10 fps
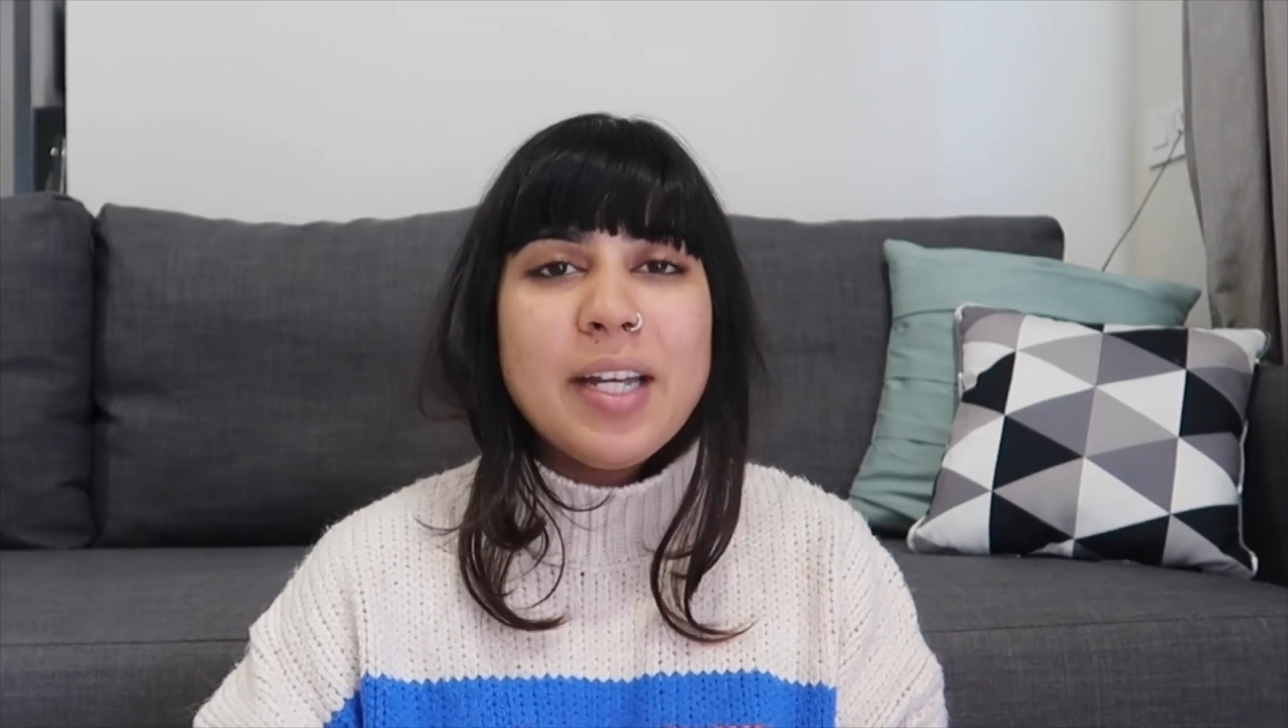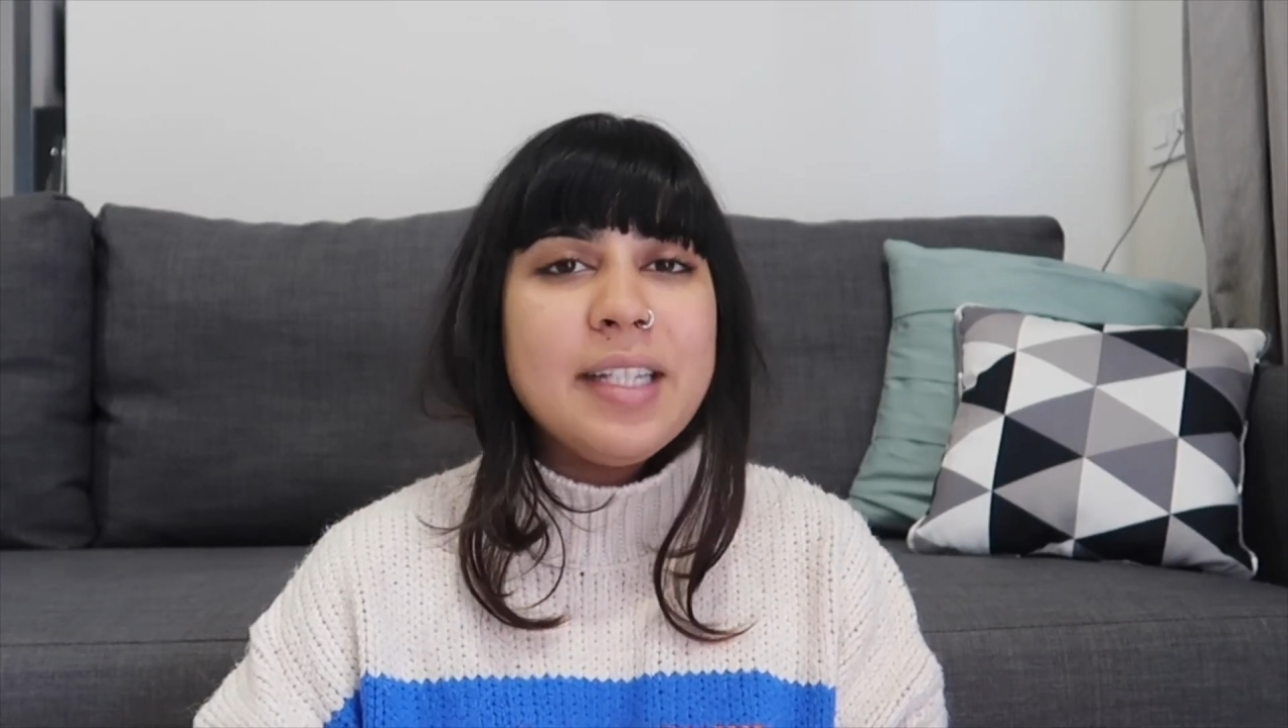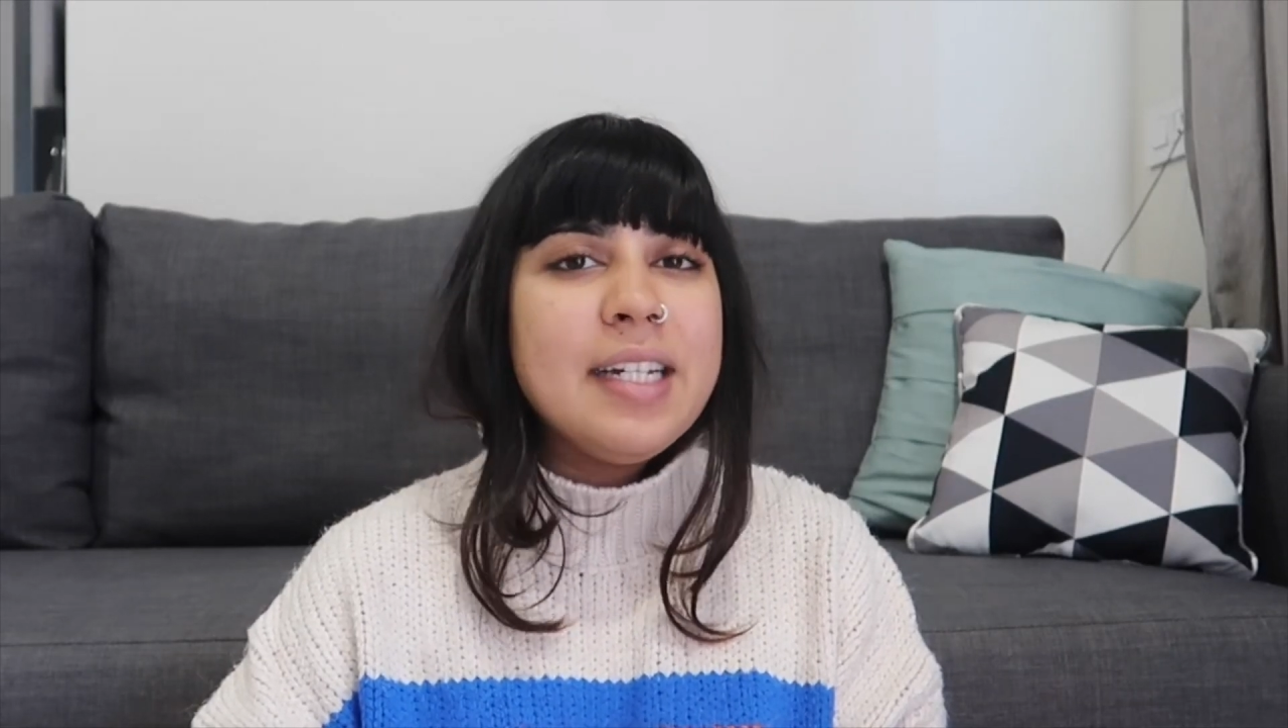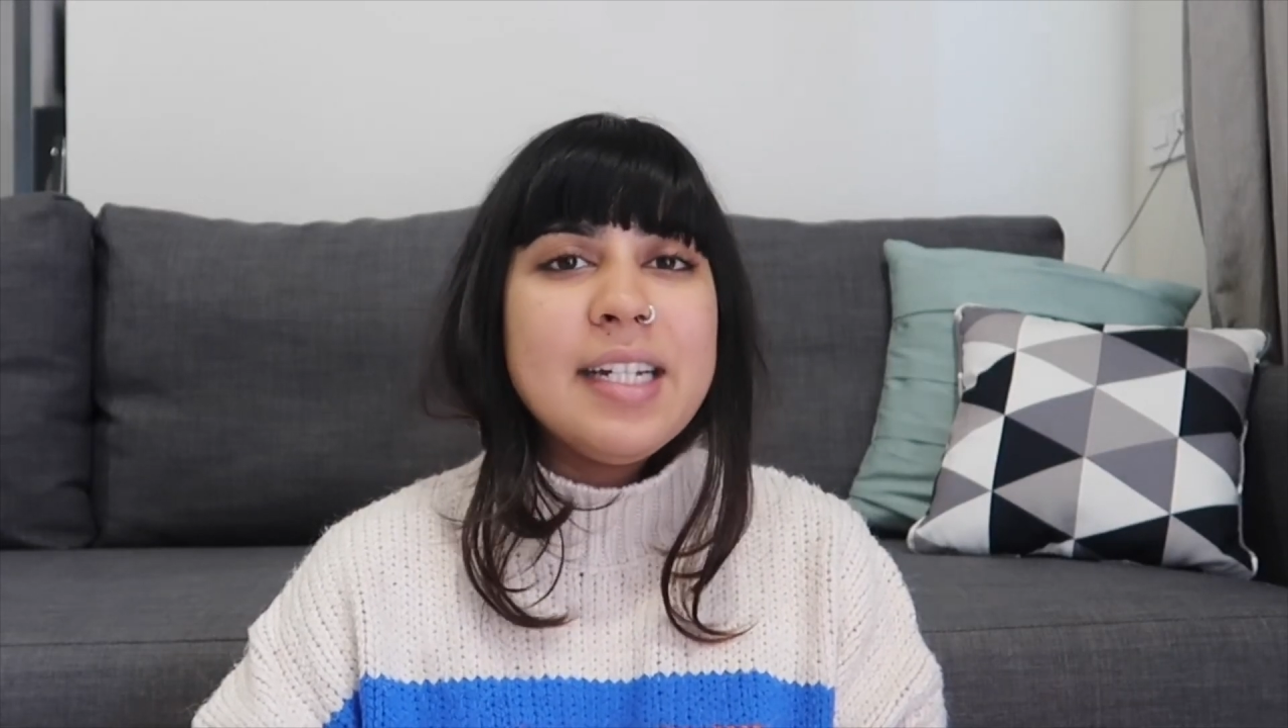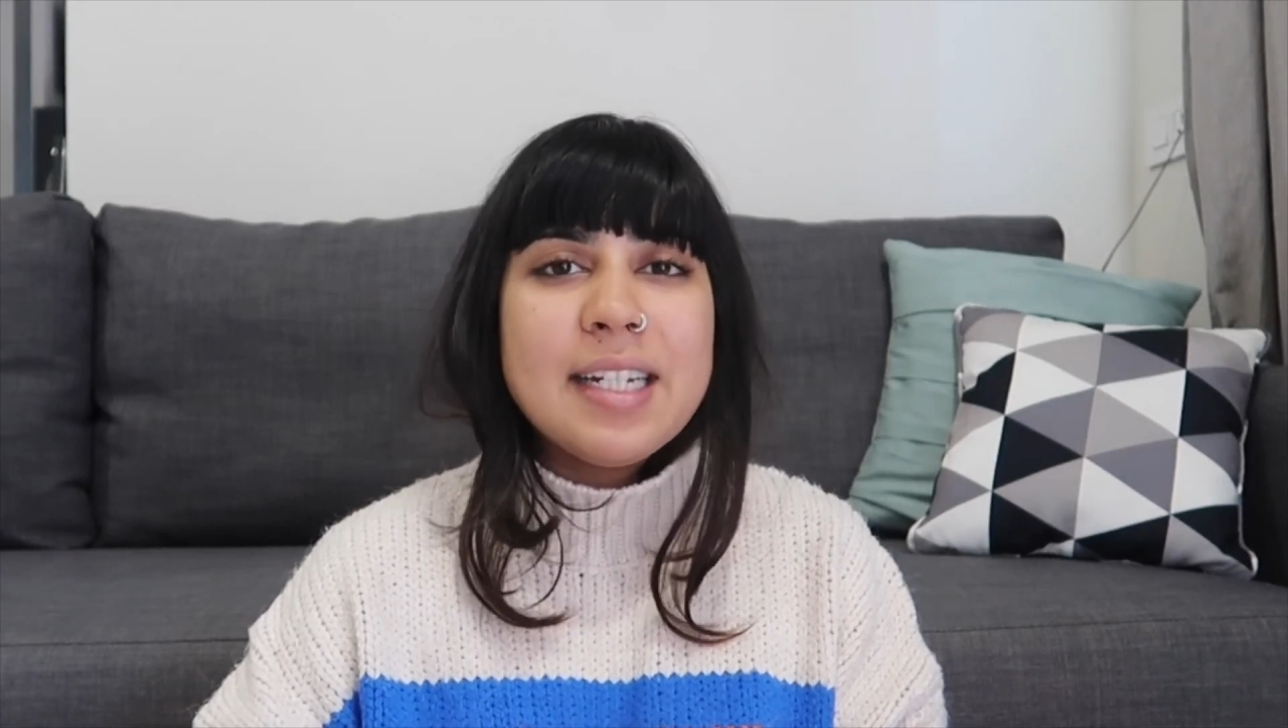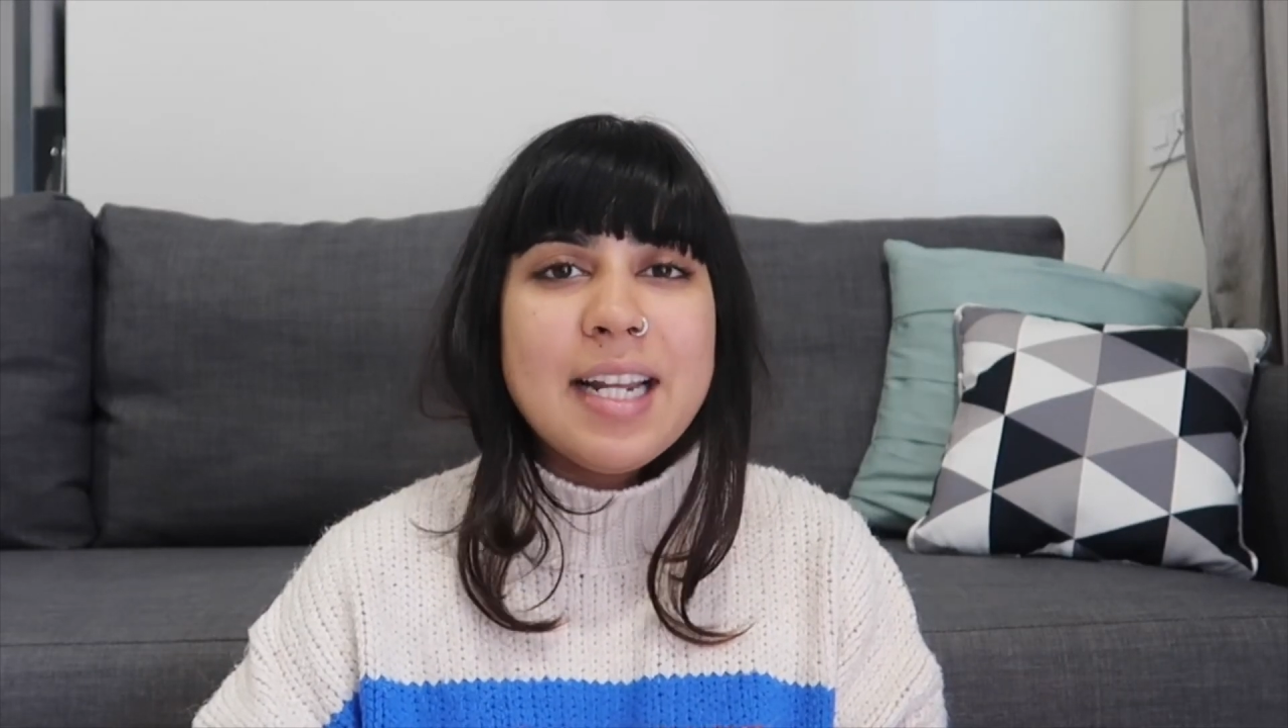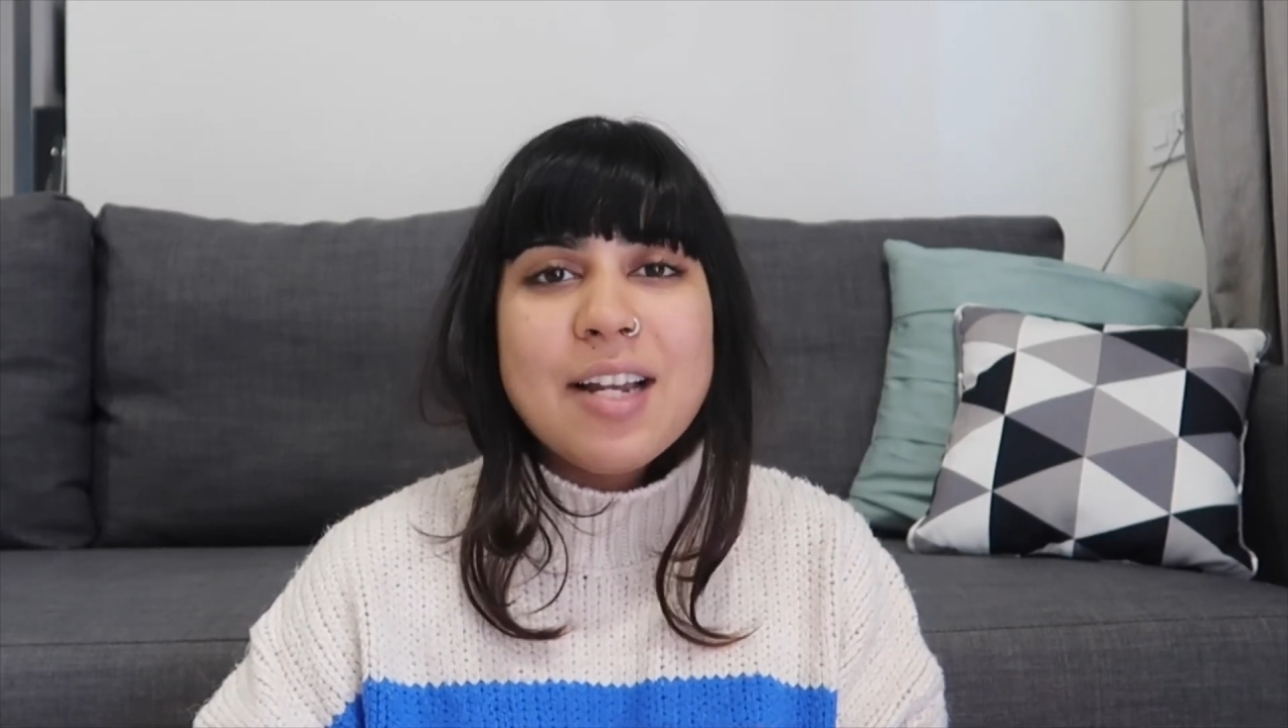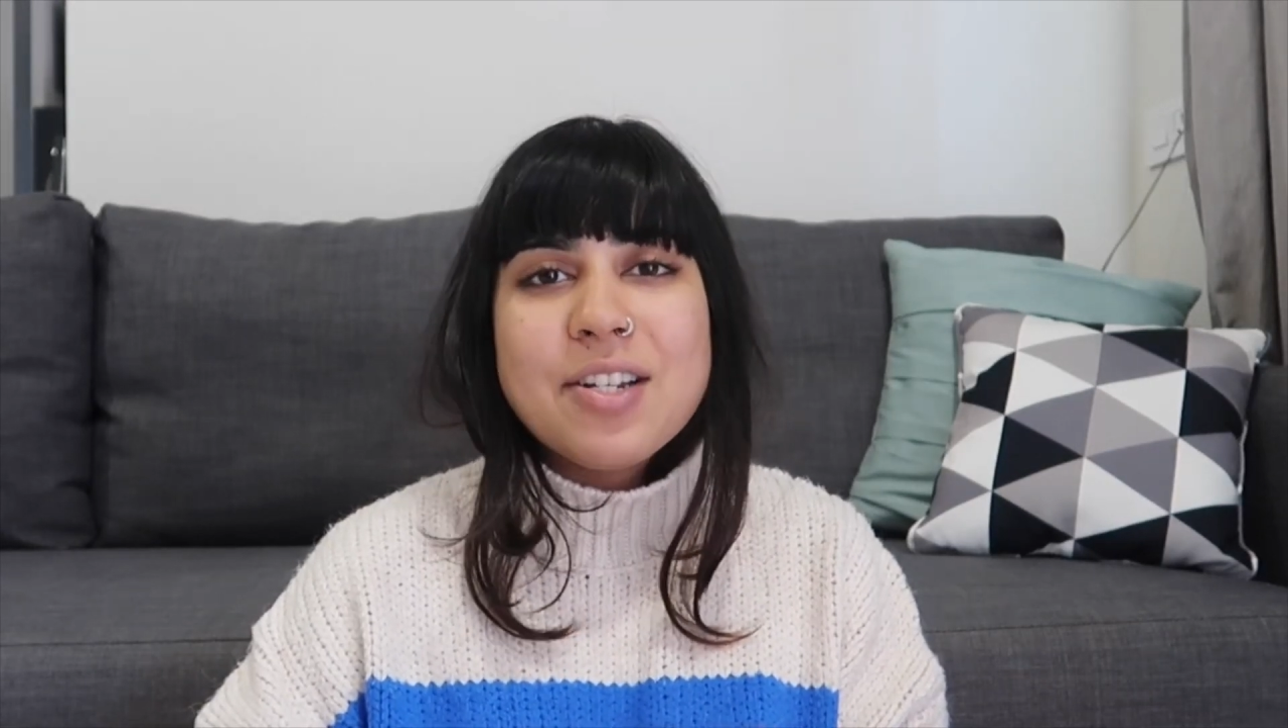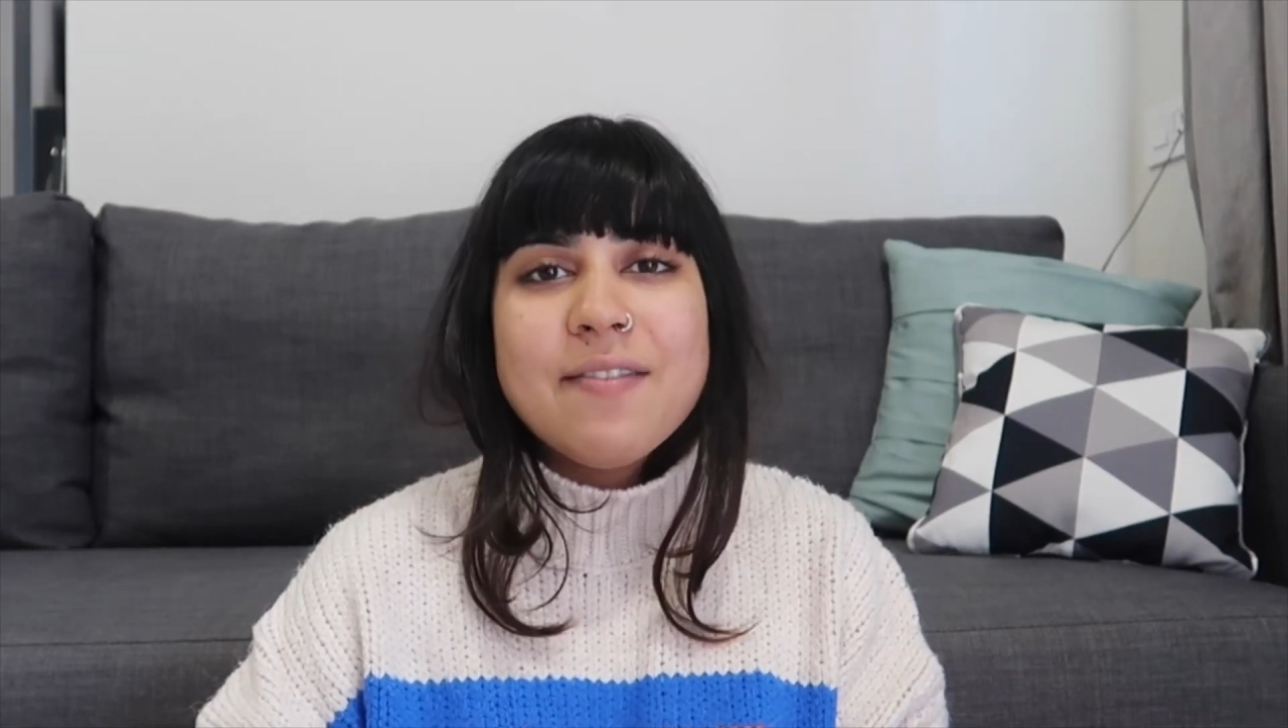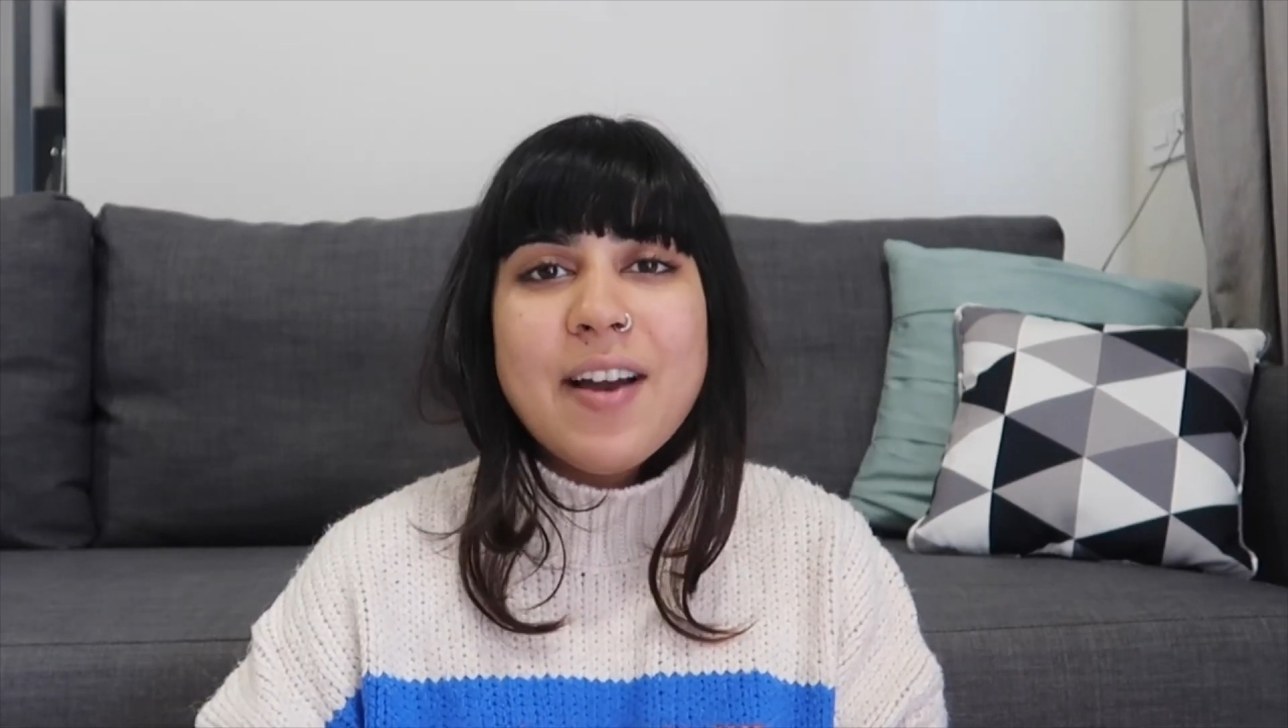in the international